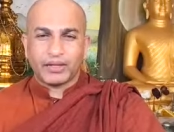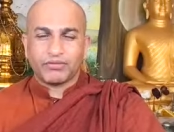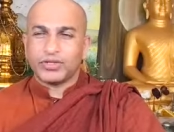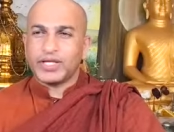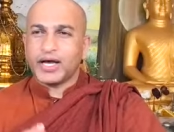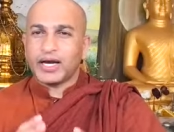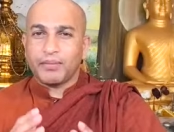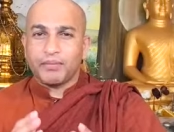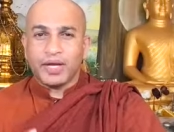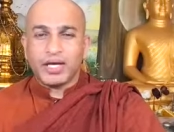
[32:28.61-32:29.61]
So there
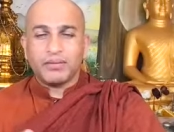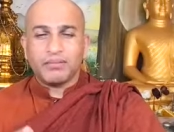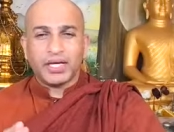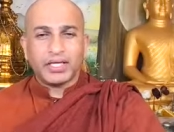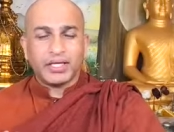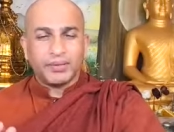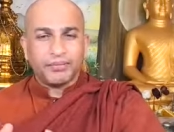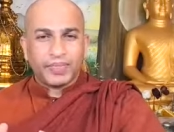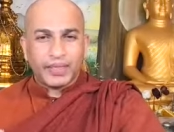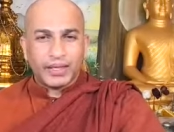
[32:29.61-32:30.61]
are many, many
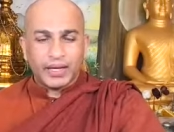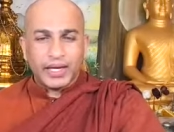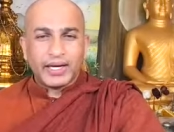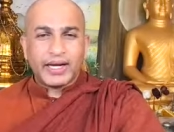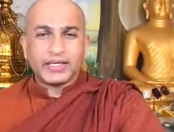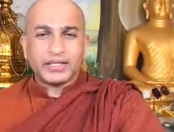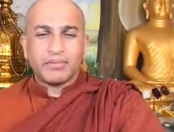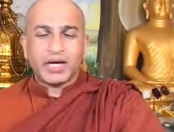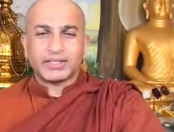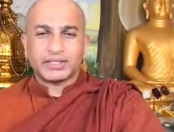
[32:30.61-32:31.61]
enlightened
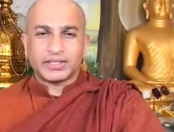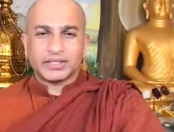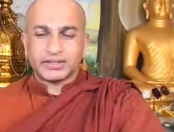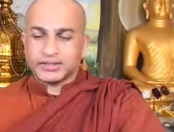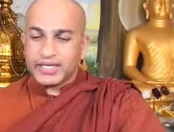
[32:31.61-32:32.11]
masters